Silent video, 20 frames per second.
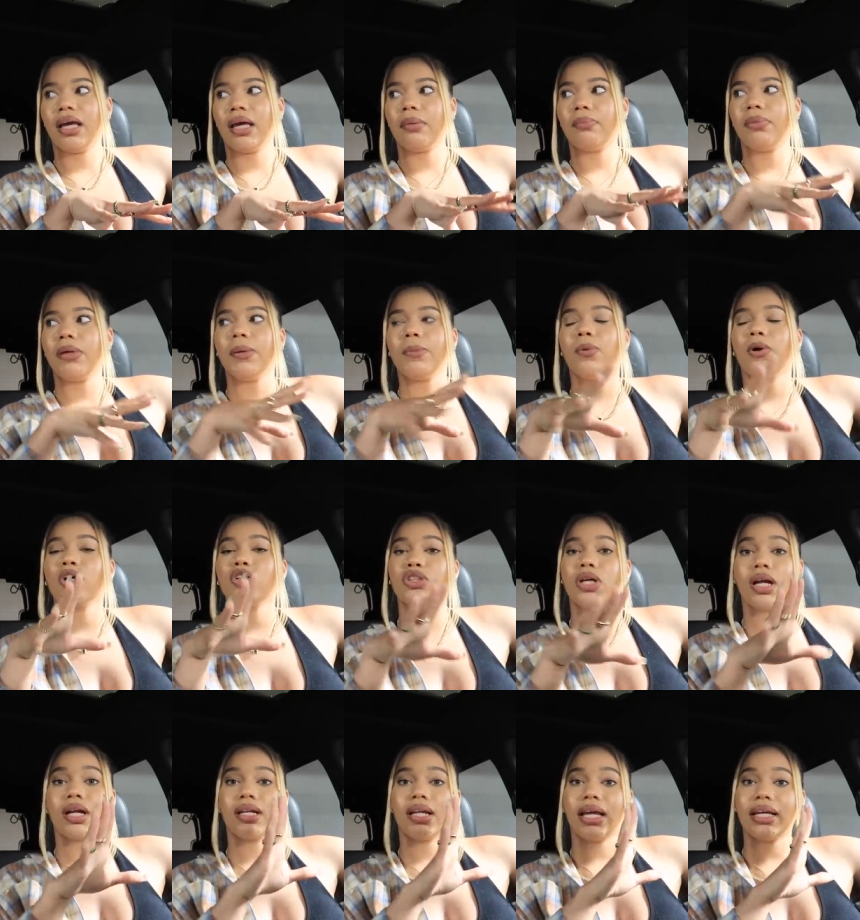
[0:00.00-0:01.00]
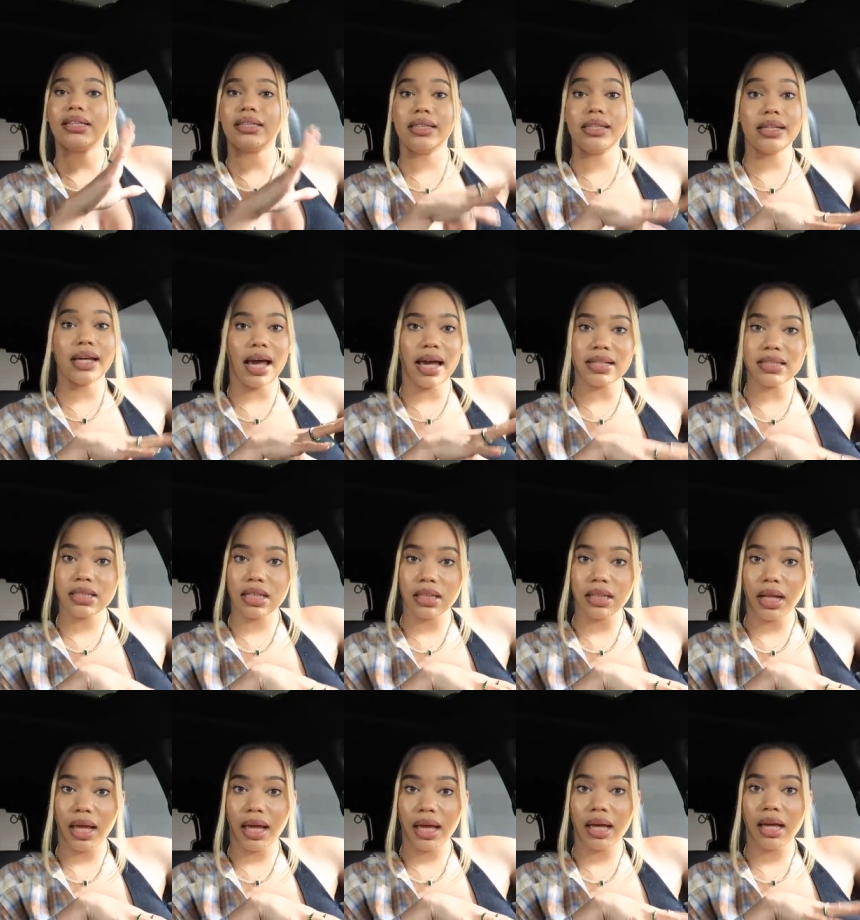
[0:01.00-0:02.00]
and people are trying to like
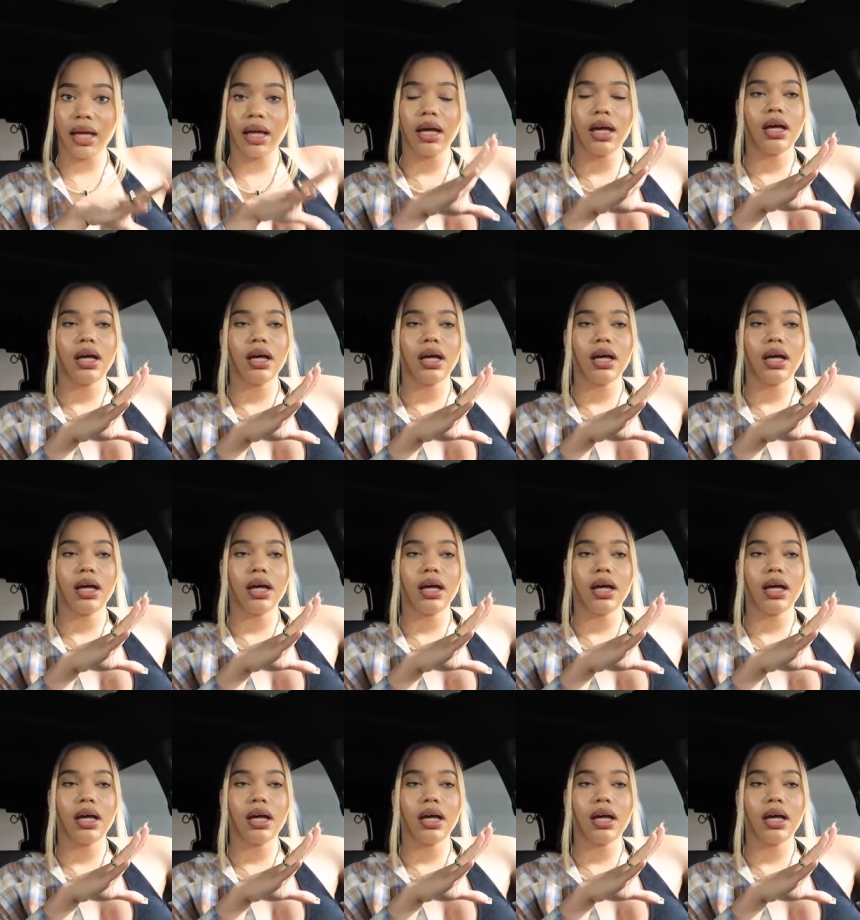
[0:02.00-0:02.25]
de-escalate